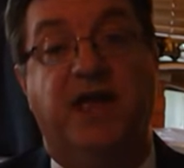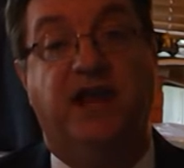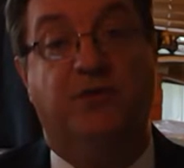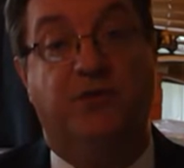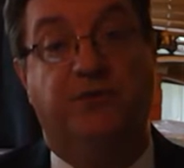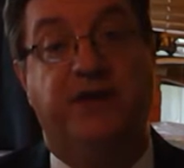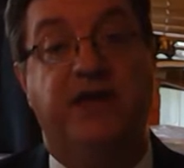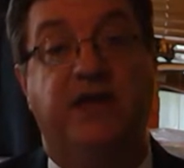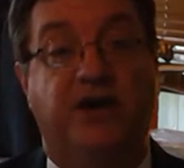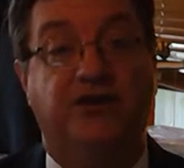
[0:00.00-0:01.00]
And it will
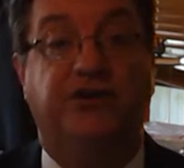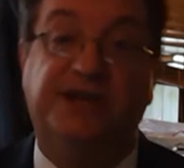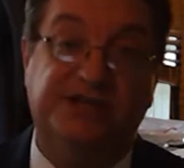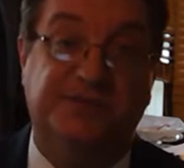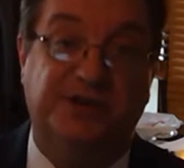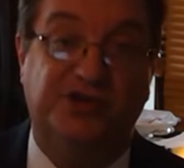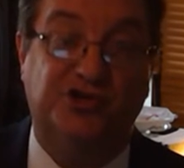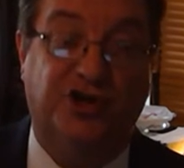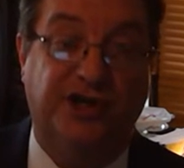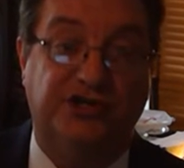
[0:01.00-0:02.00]
be under his
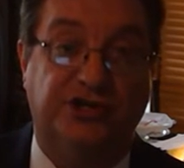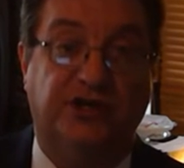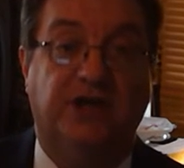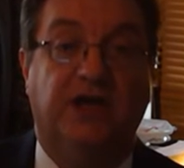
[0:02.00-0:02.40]
administration.